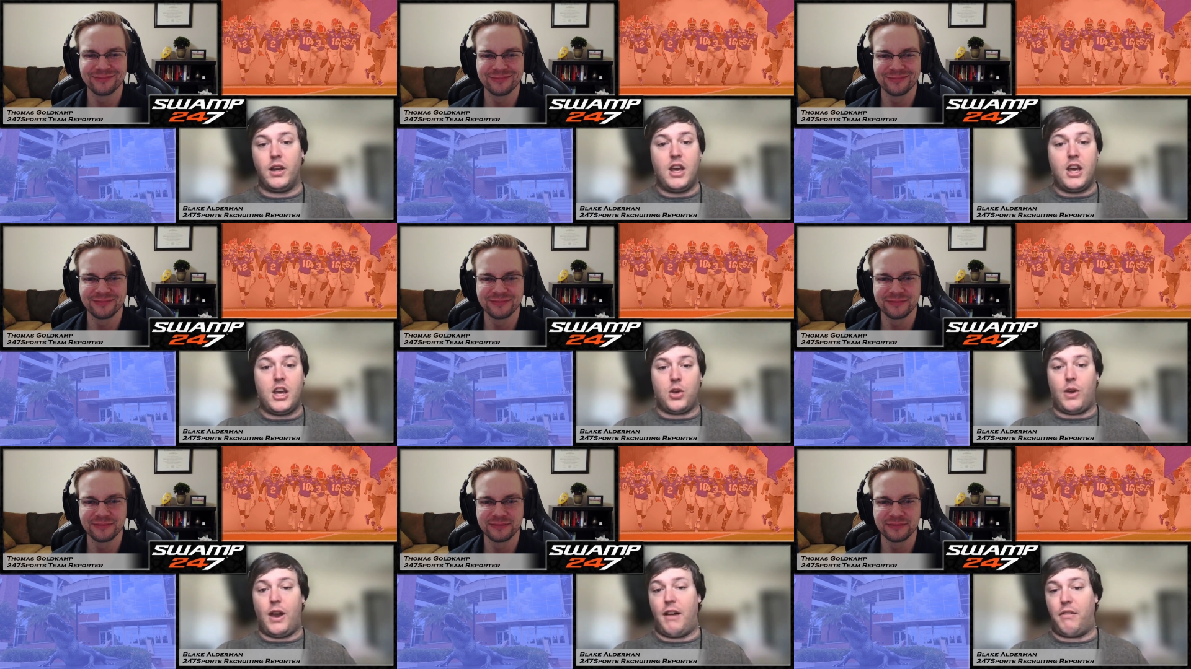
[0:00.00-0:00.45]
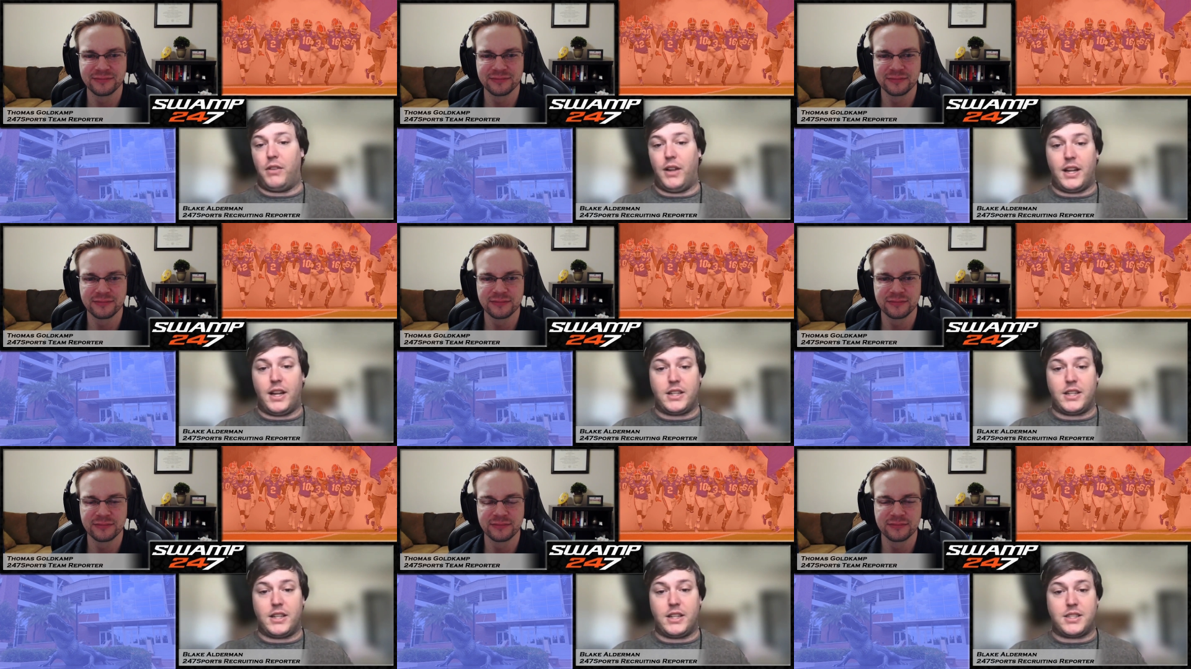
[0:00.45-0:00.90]
Speaker 1: You have
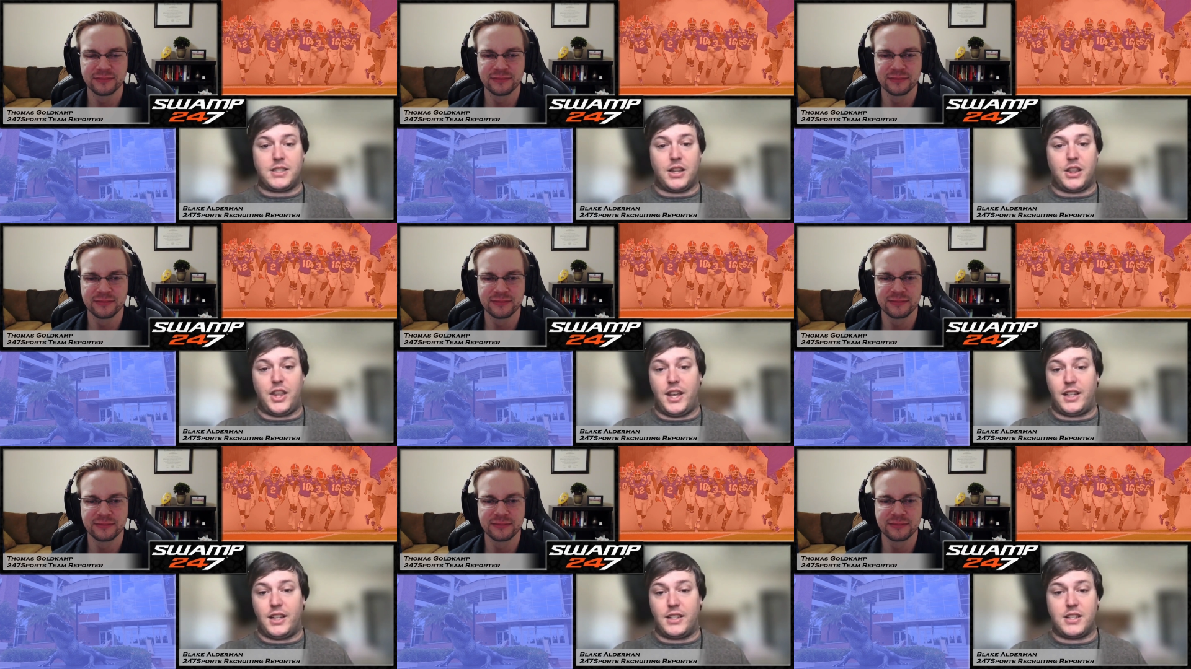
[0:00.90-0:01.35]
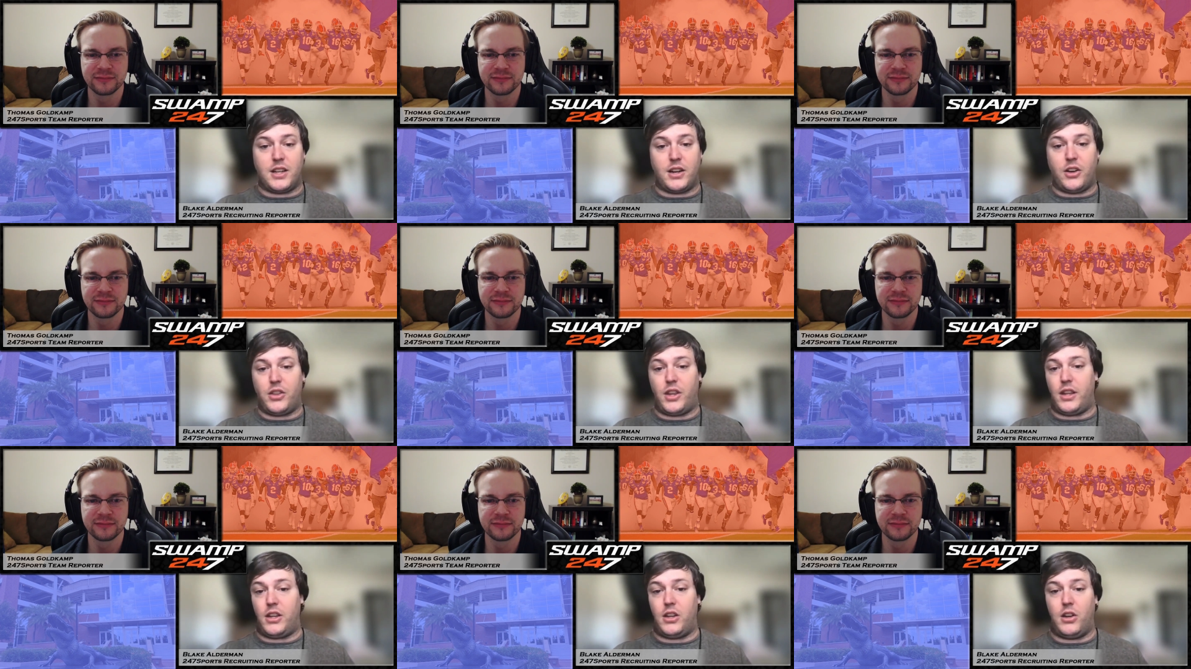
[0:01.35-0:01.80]
lots of things there
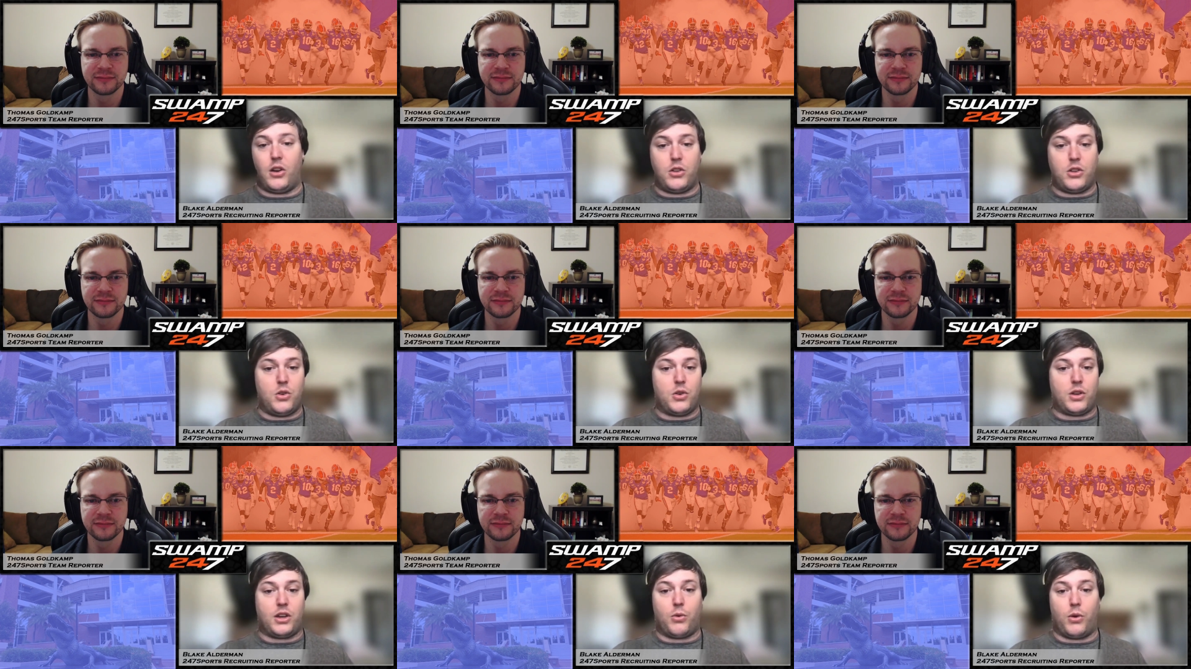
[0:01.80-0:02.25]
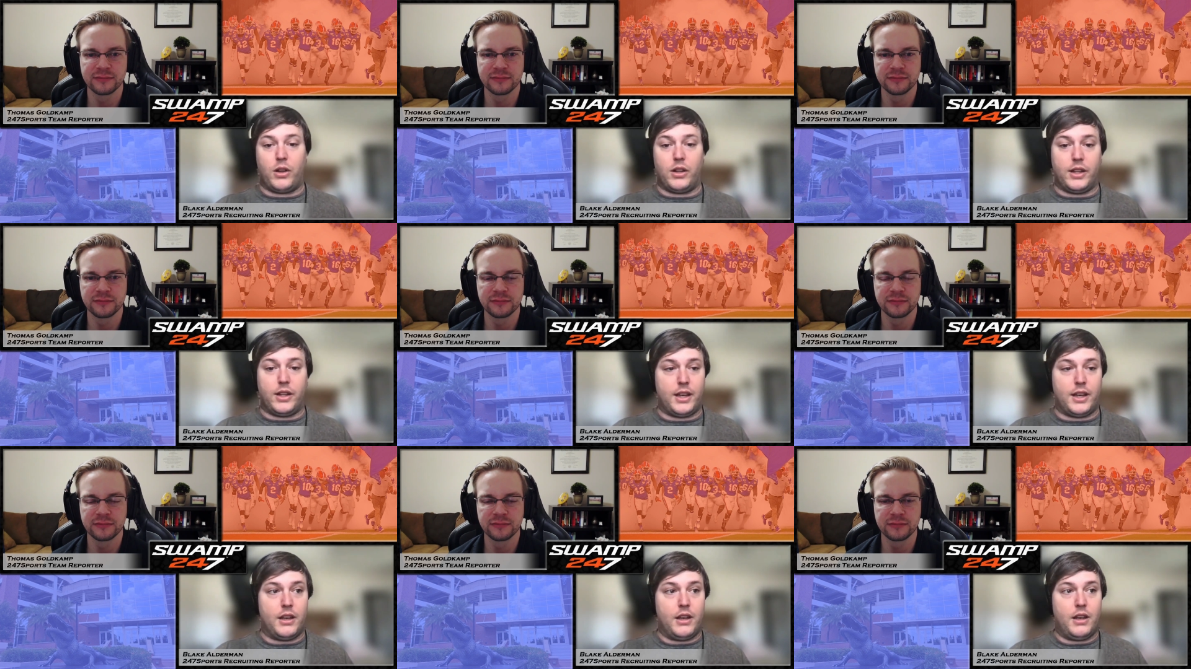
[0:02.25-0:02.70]
that, you can
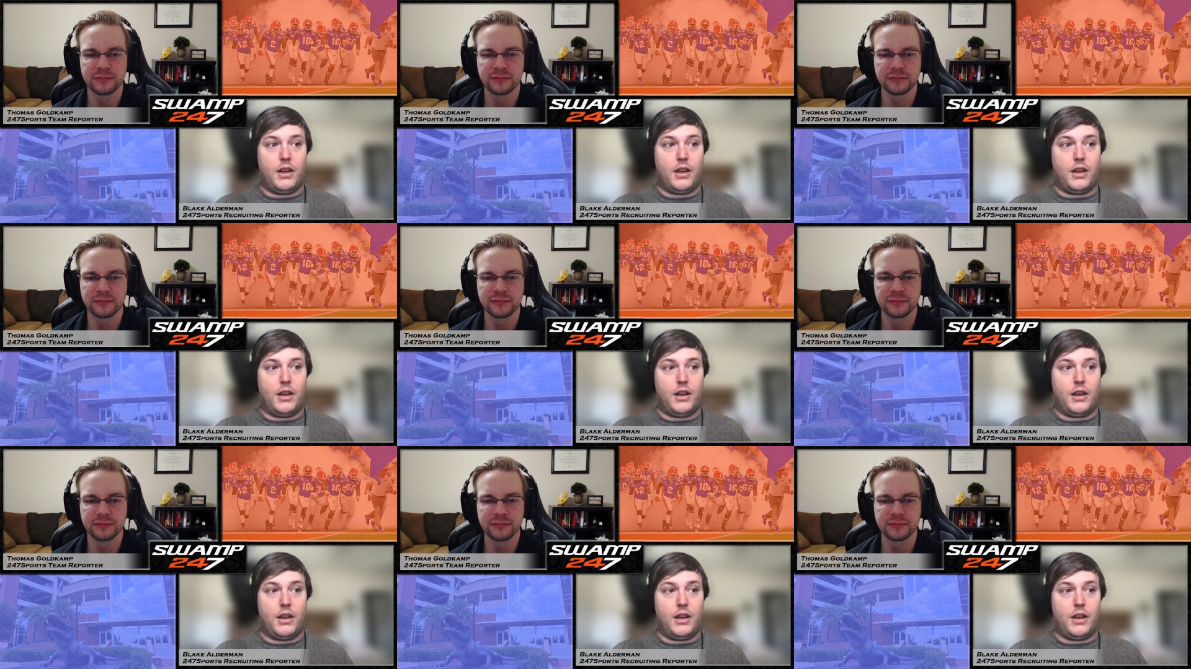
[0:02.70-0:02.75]
really